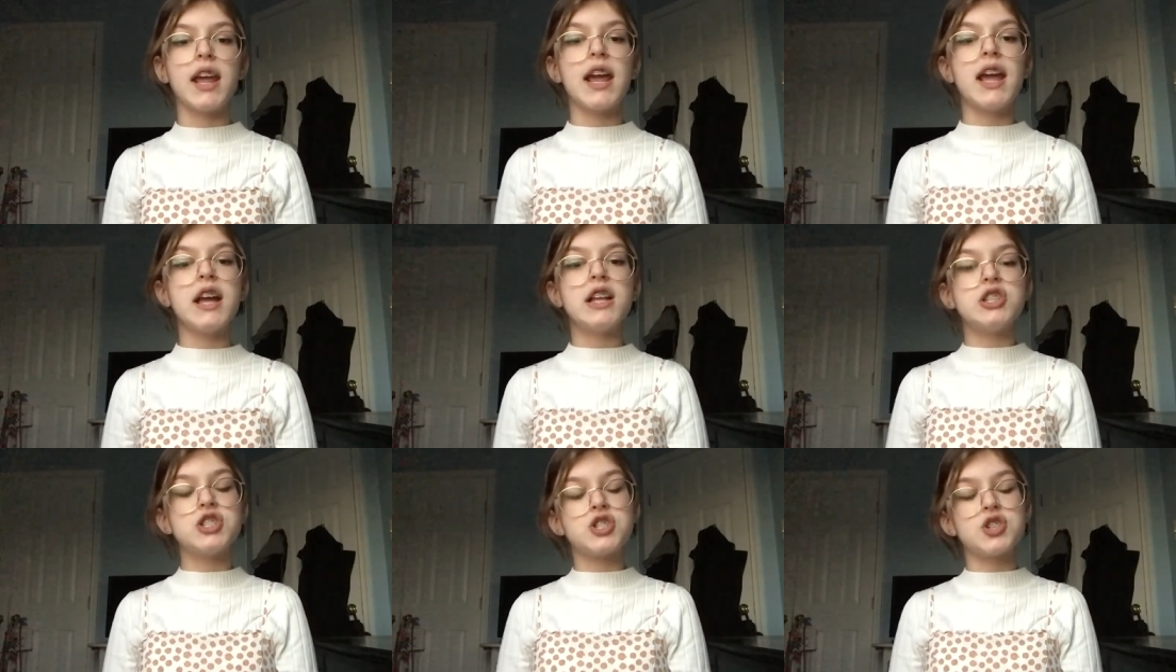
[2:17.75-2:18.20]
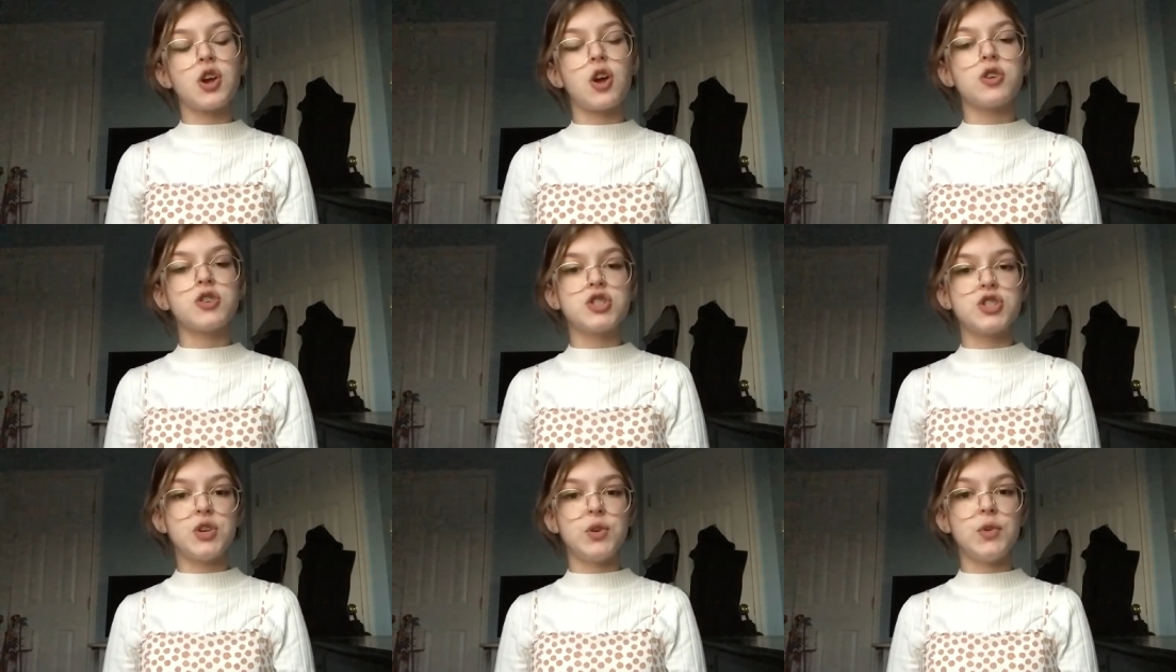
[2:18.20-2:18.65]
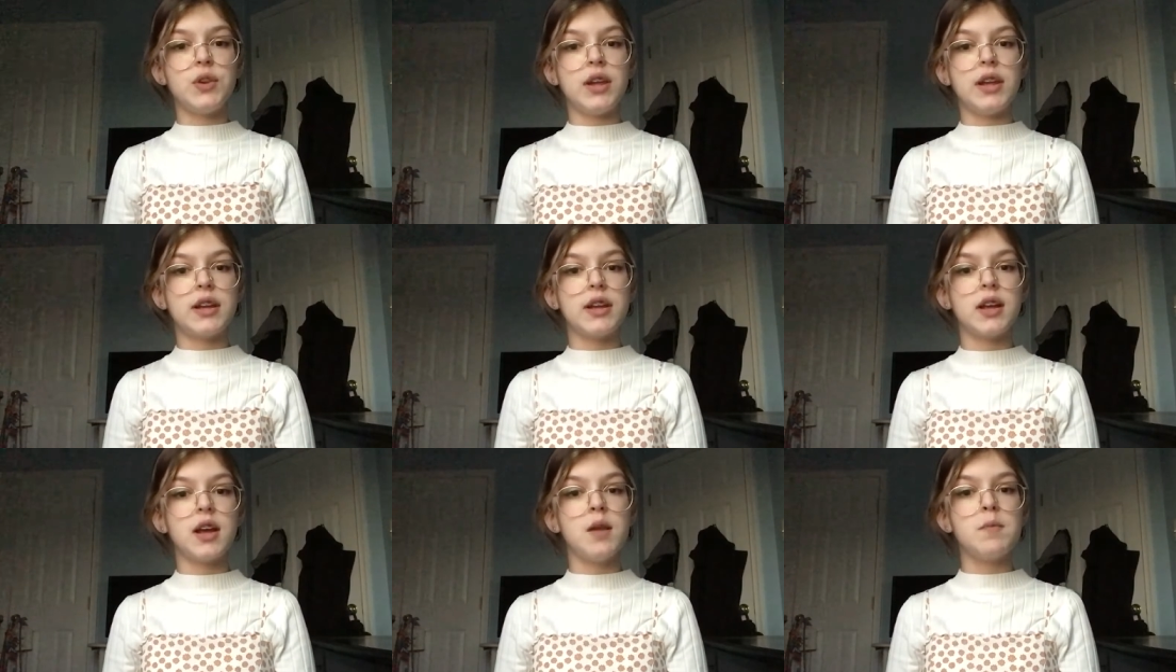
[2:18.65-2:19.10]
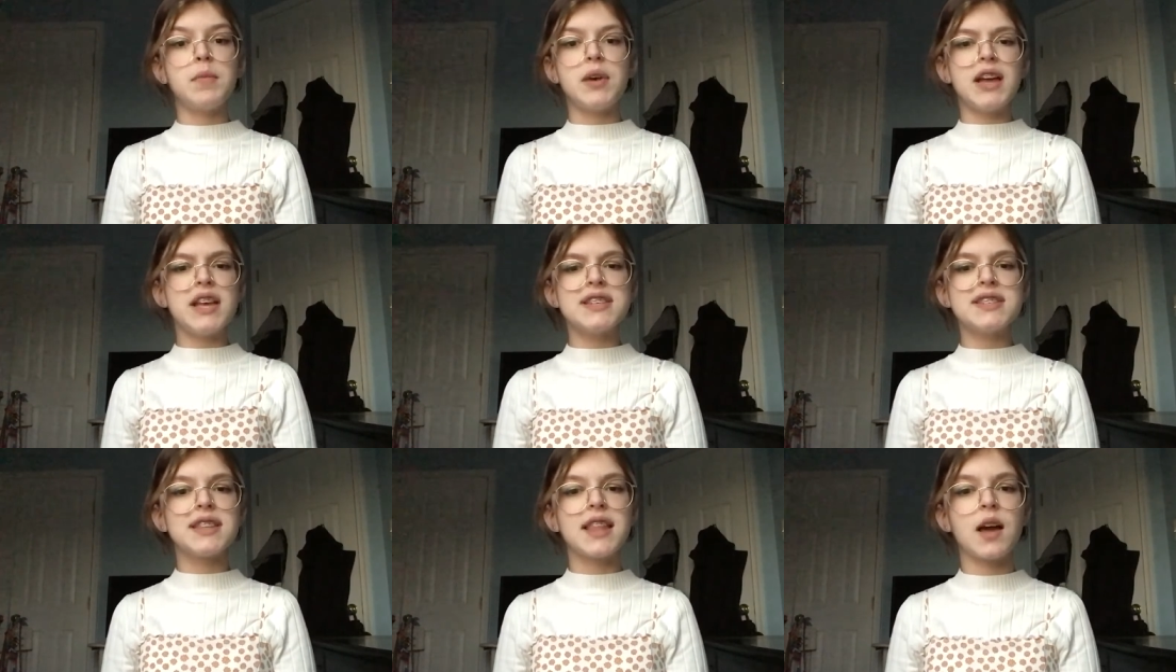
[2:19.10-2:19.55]
and start shooting. But
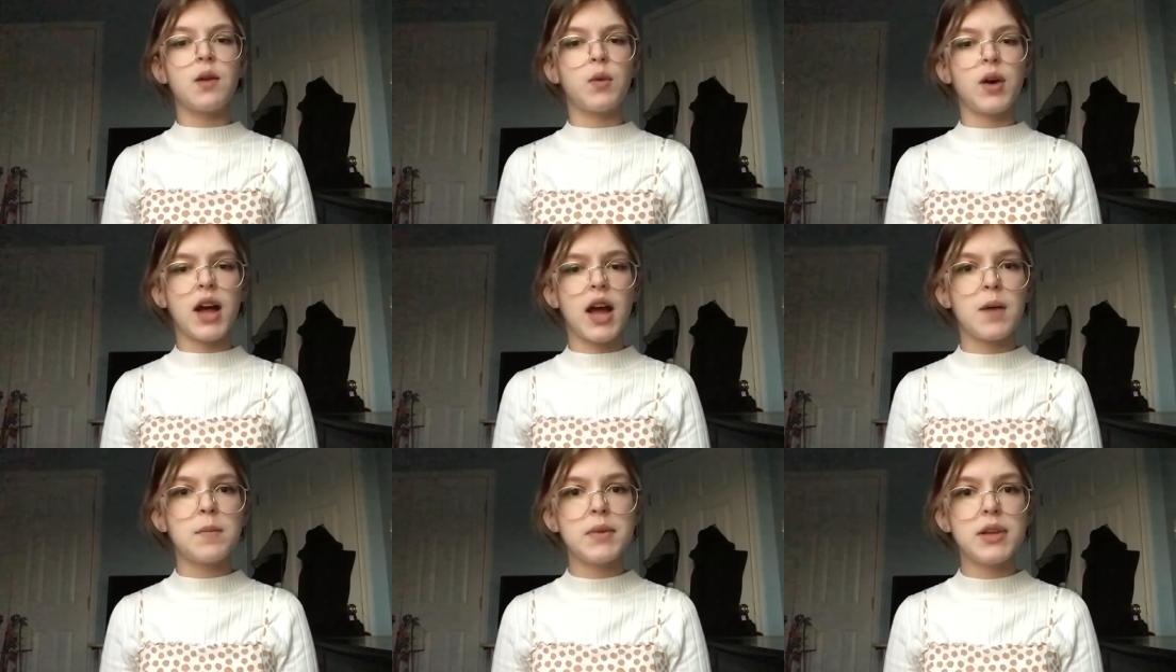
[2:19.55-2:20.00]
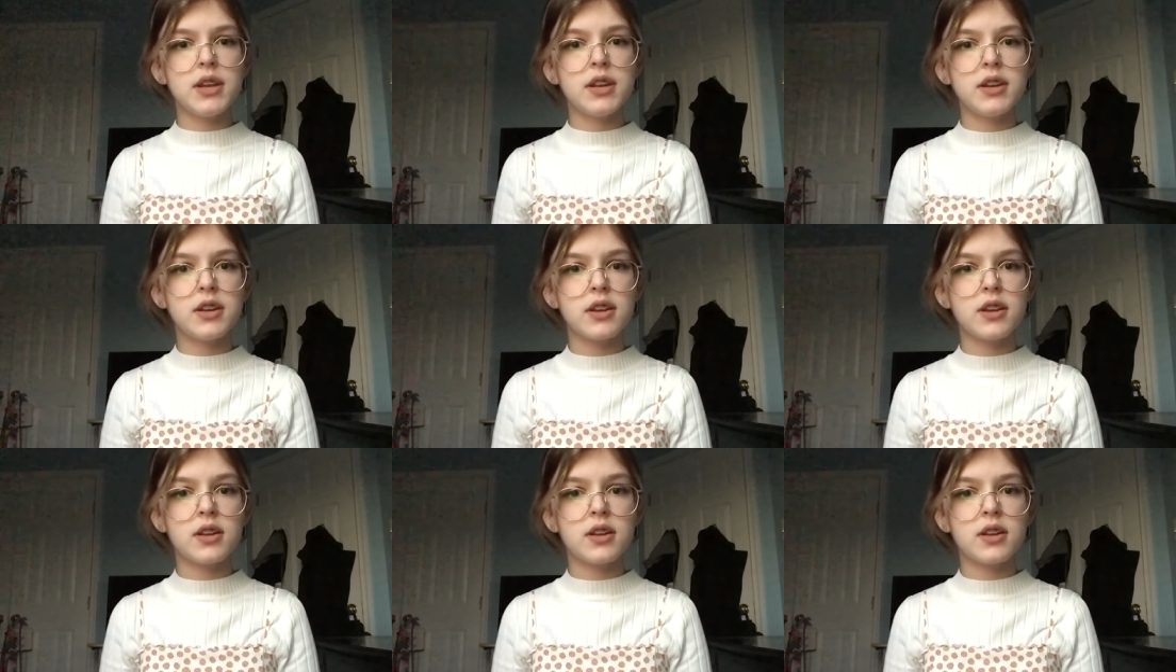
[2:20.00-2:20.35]
isn't that what happened?